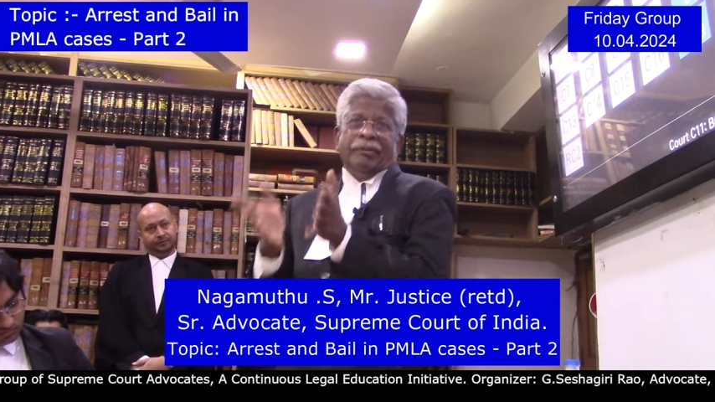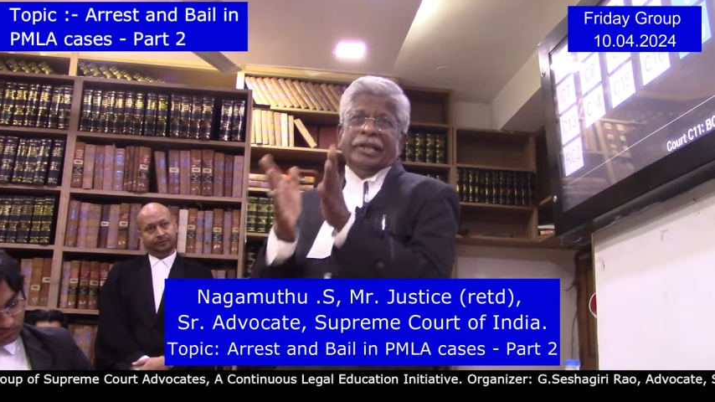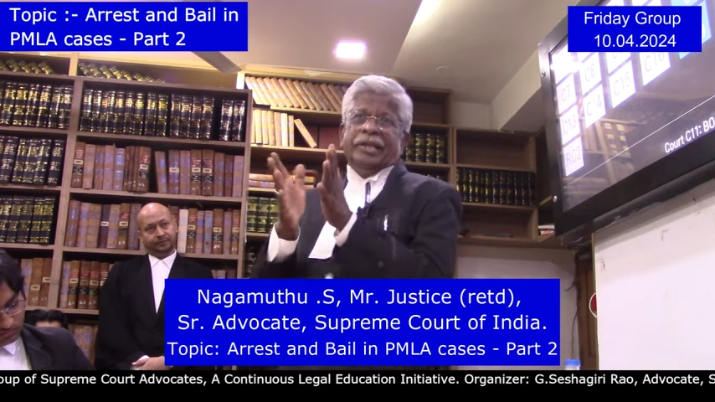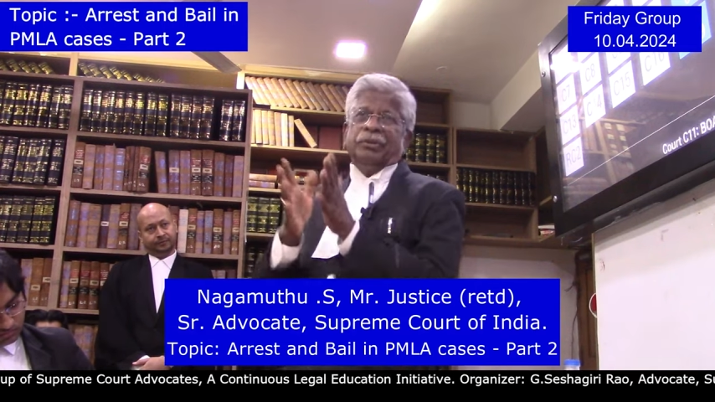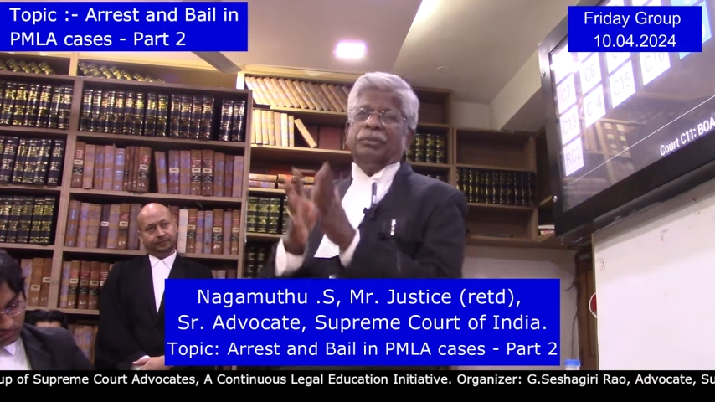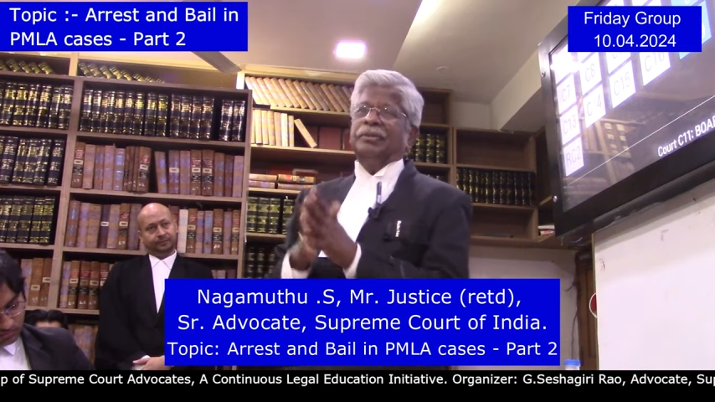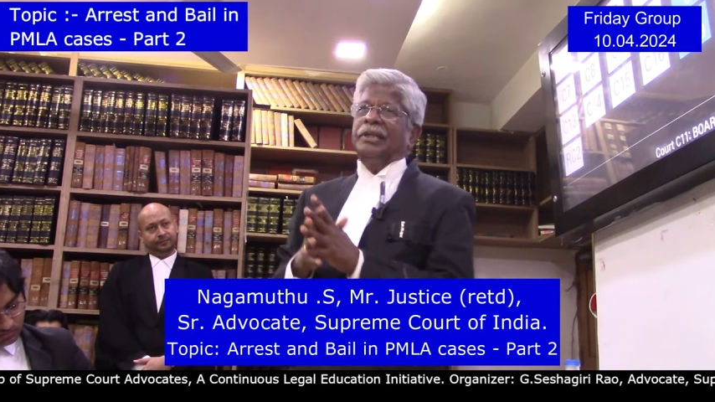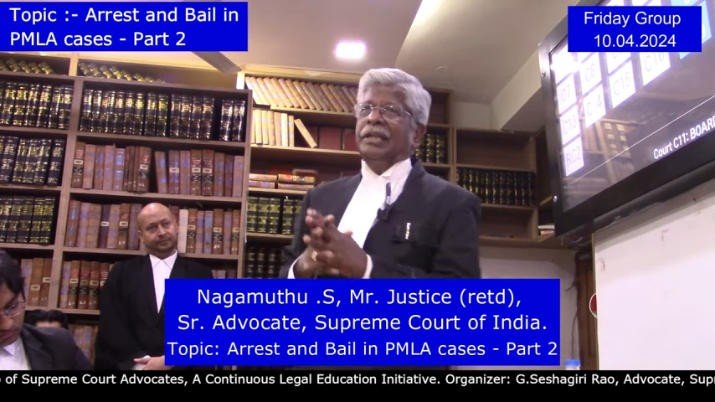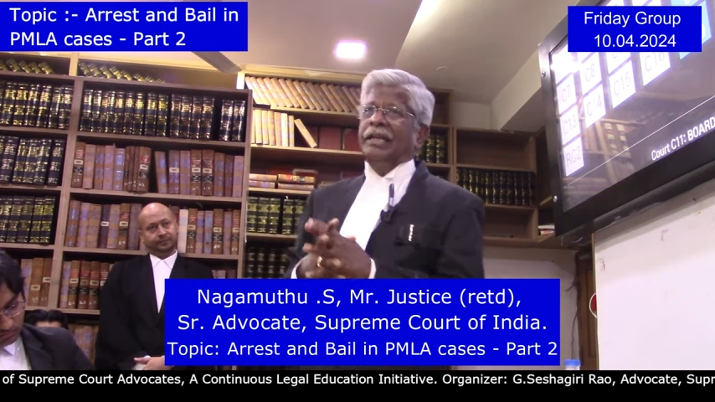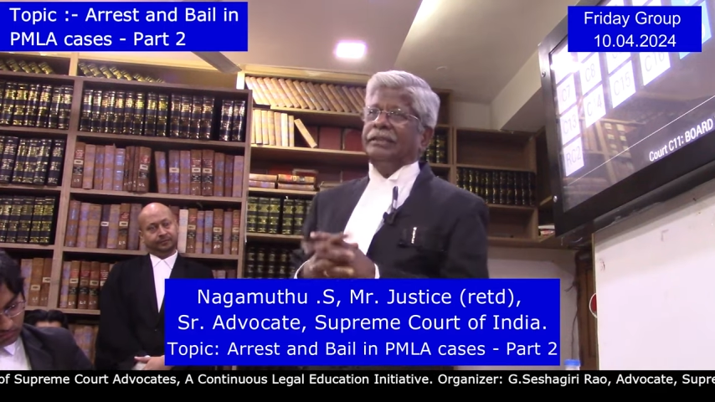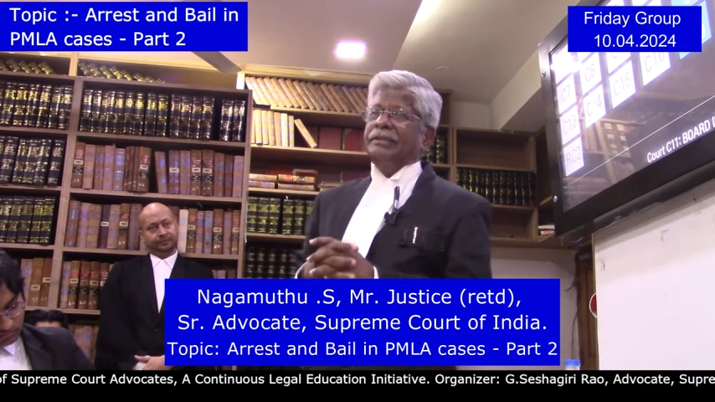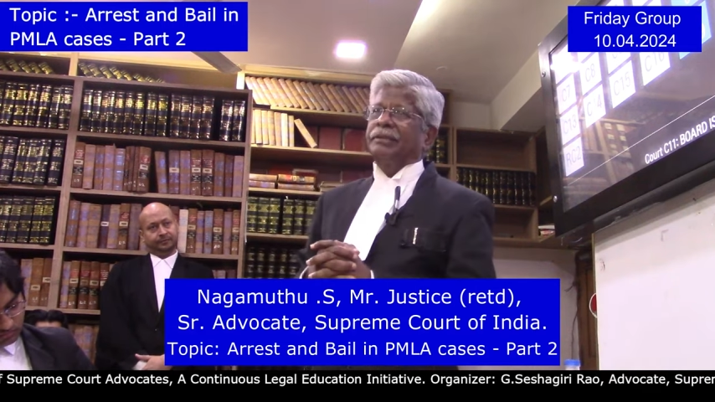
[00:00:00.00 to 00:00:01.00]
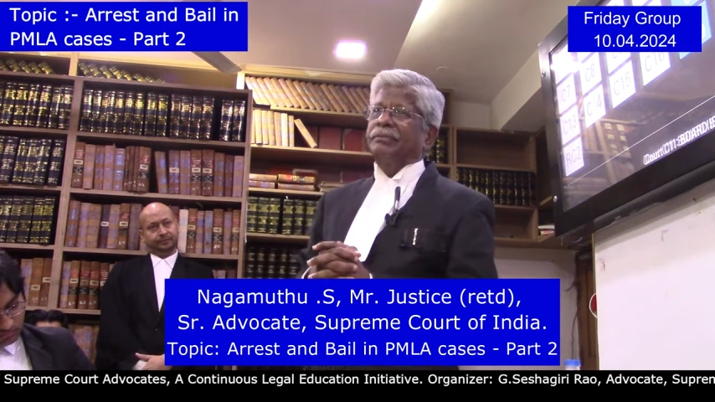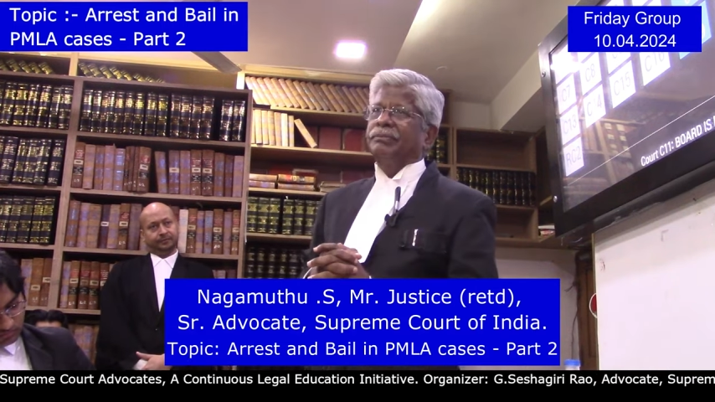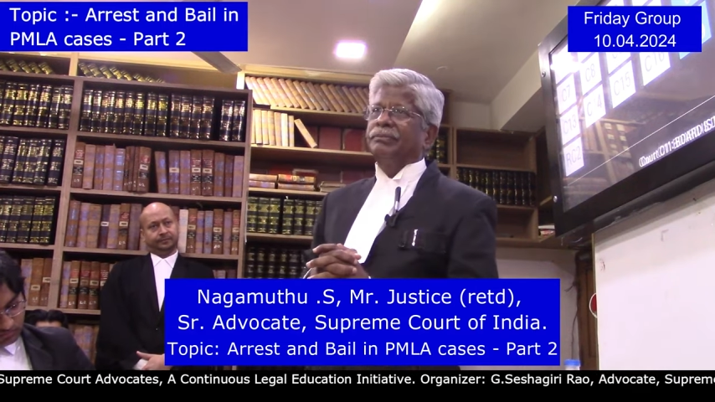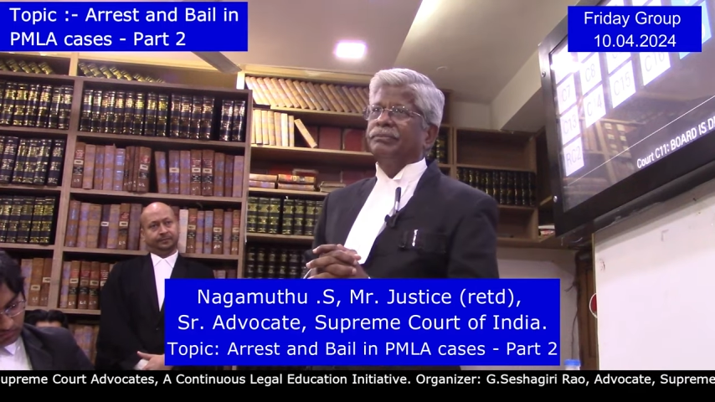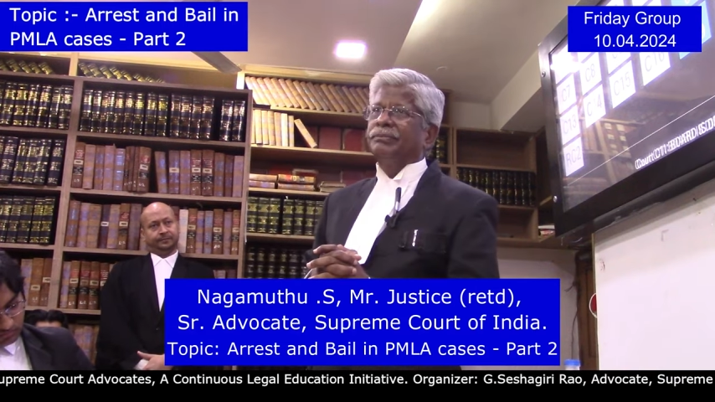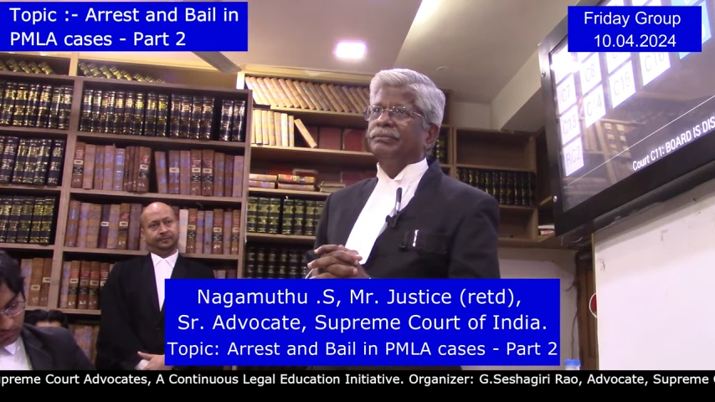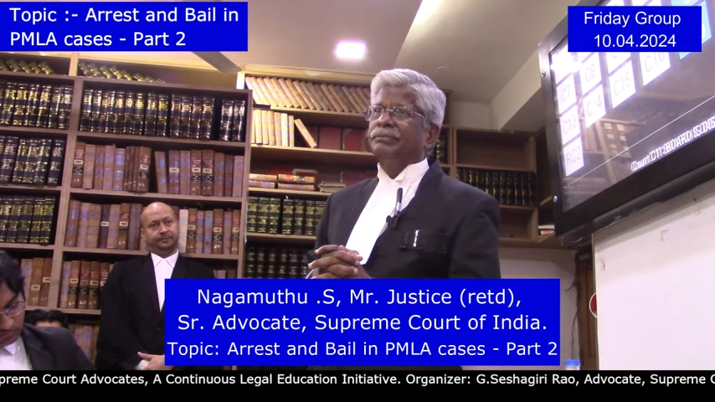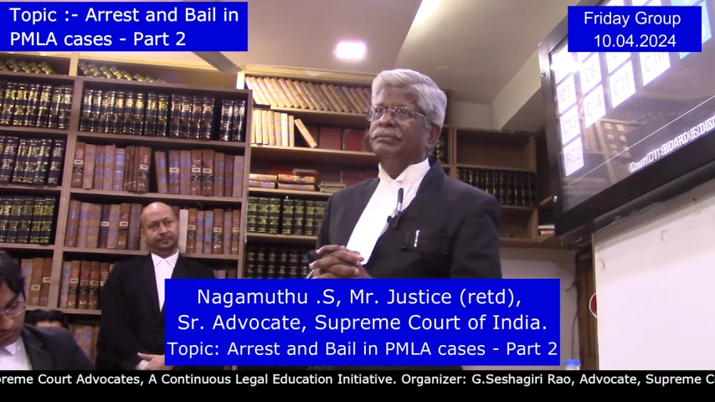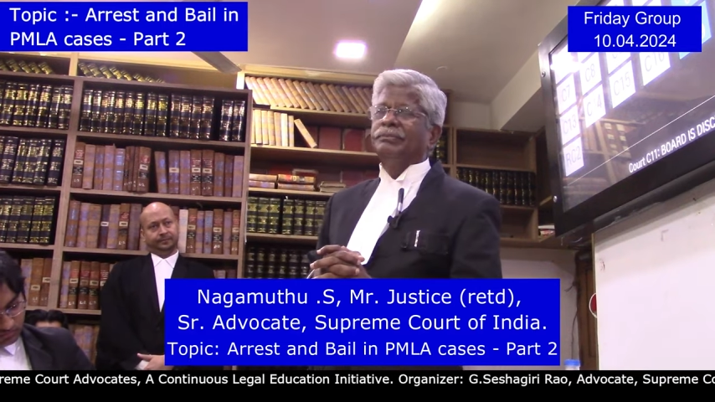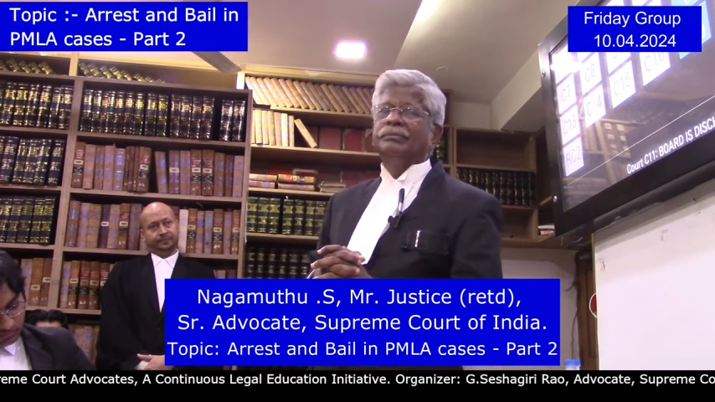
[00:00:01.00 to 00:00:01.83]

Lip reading: It is preventive in nature.